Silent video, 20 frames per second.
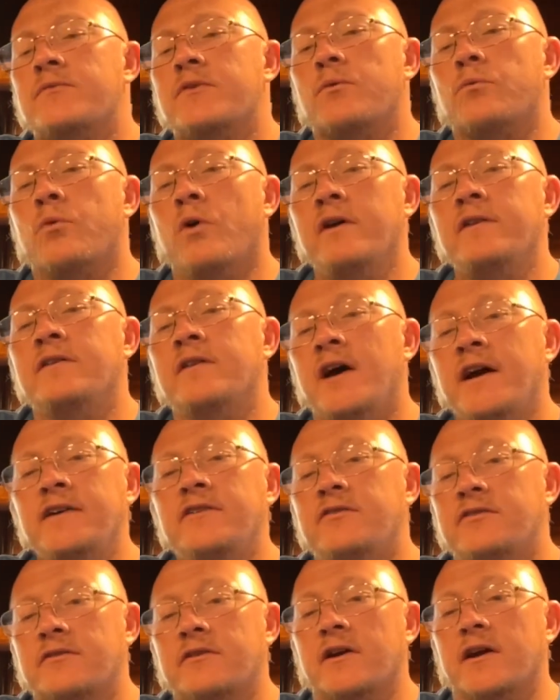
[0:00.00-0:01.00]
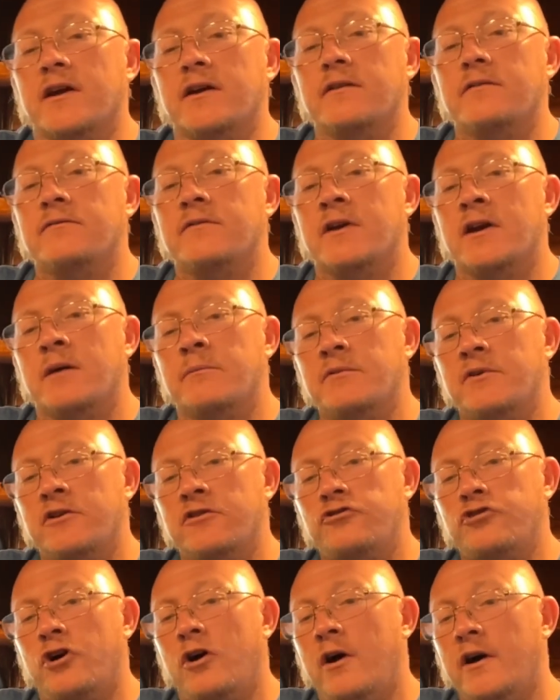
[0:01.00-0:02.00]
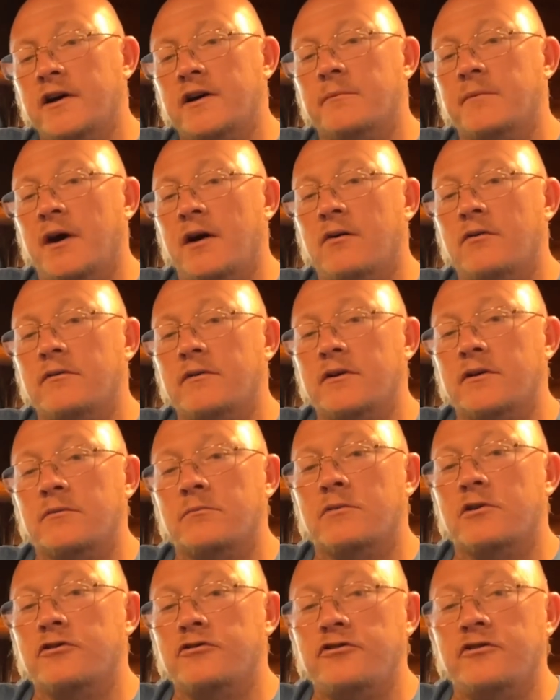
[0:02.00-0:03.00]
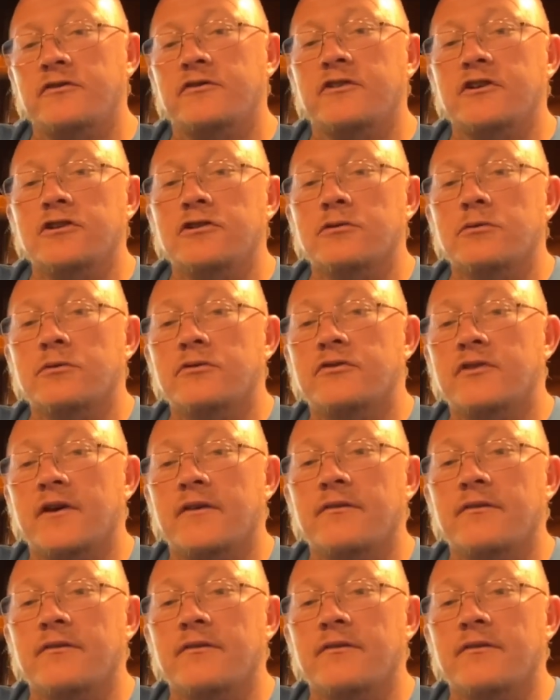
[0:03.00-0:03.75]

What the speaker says: One nice thing, and I'm going to talk about an emergency use,